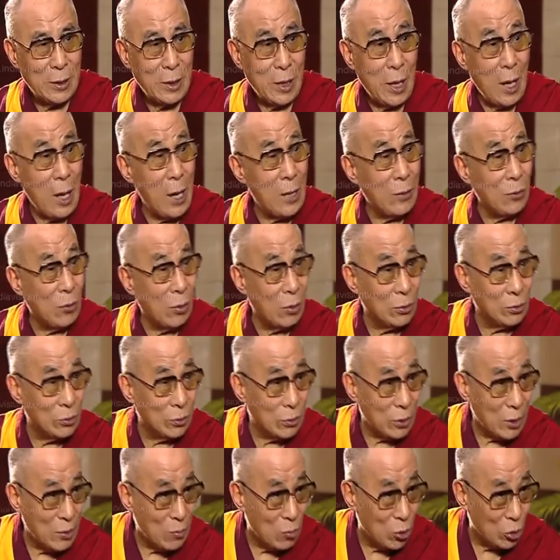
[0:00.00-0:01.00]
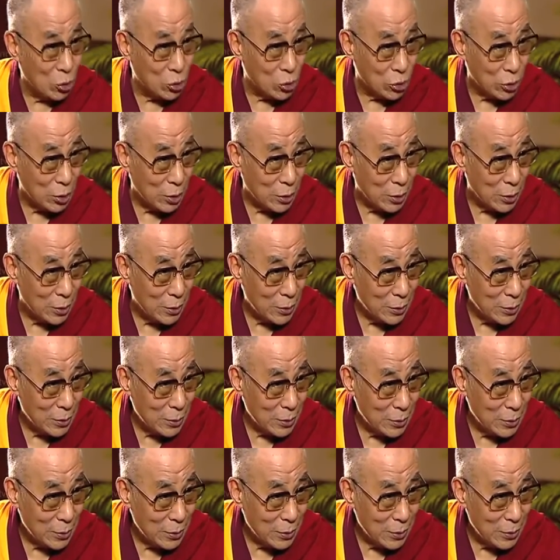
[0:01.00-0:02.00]
and also emotional,
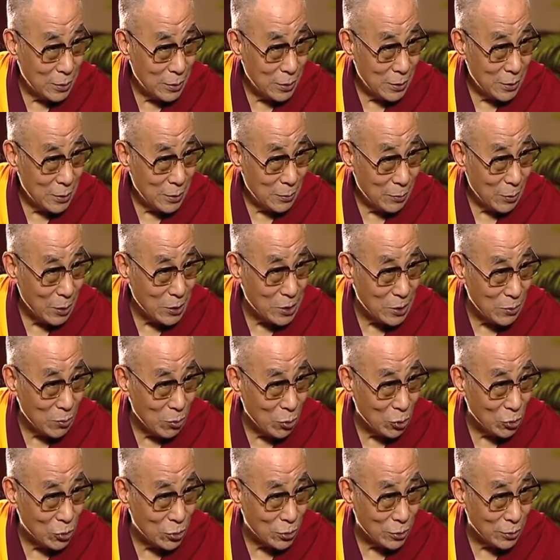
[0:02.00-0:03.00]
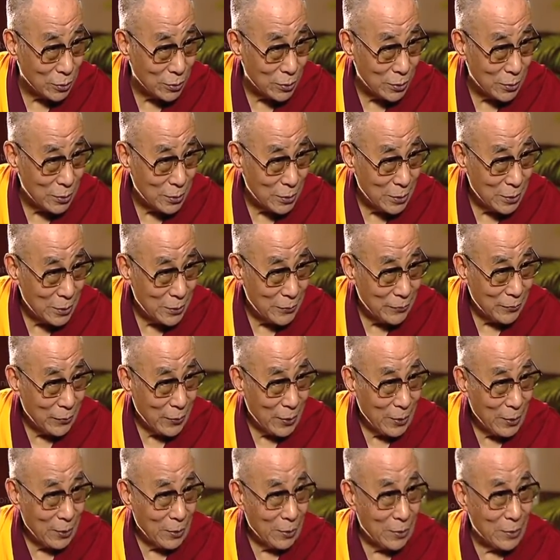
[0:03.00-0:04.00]
much emotion.
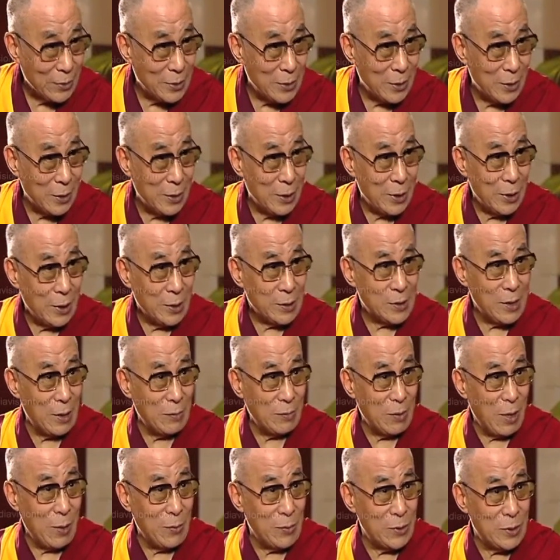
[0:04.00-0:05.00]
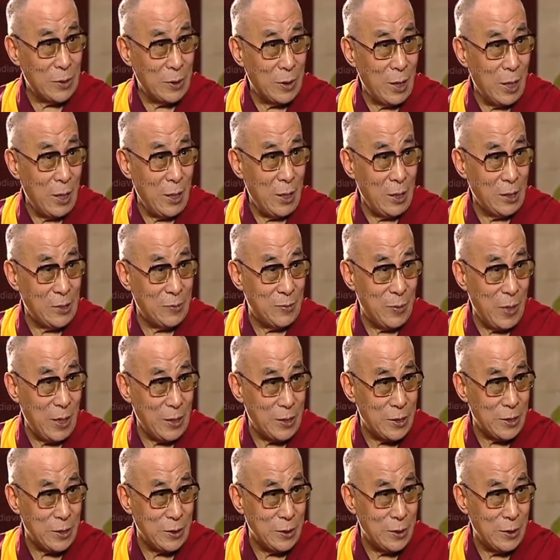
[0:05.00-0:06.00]
You see, sometimes their
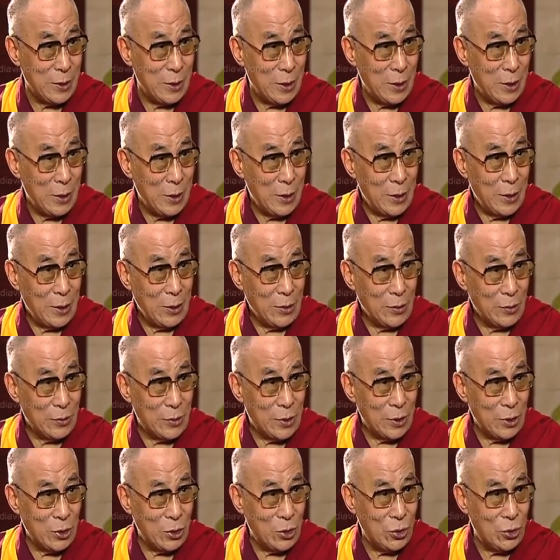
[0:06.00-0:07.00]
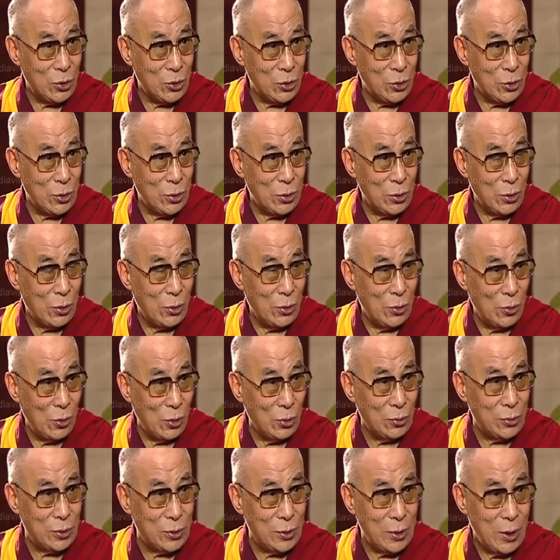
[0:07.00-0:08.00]
expression, you see,
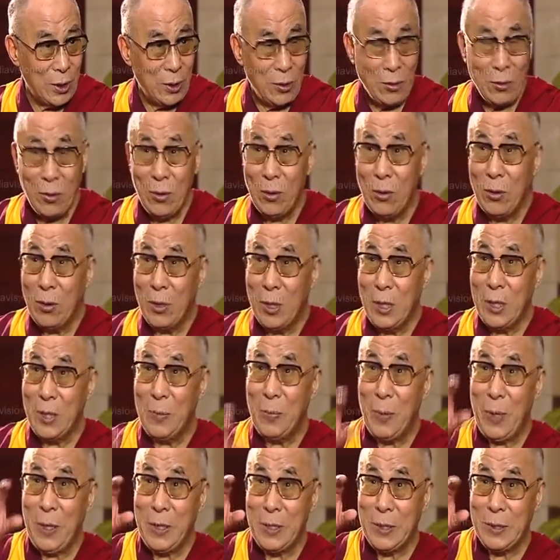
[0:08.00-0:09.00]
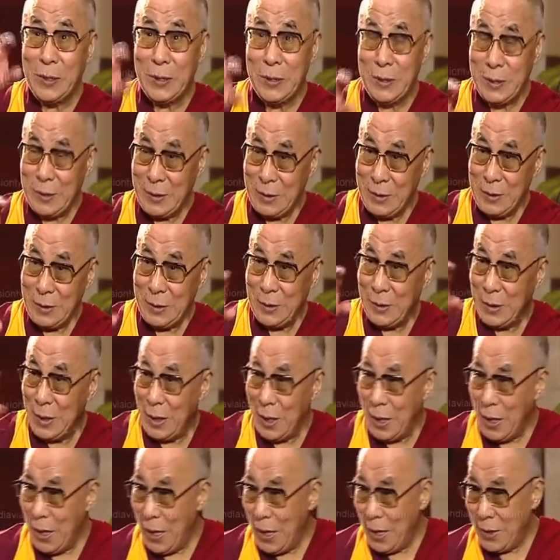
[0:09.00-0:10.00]
looks, independence
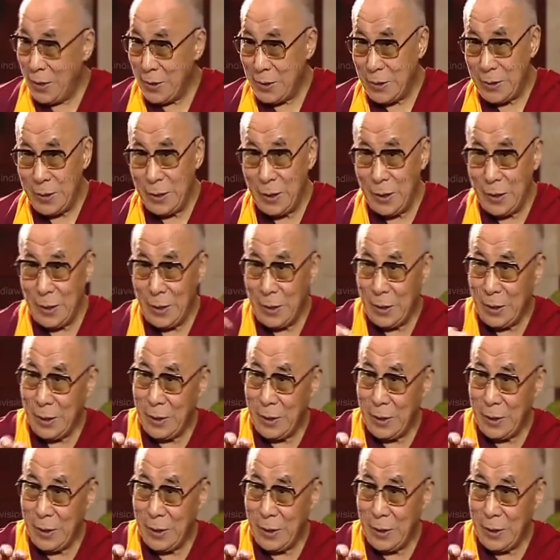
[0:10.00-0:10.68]
and the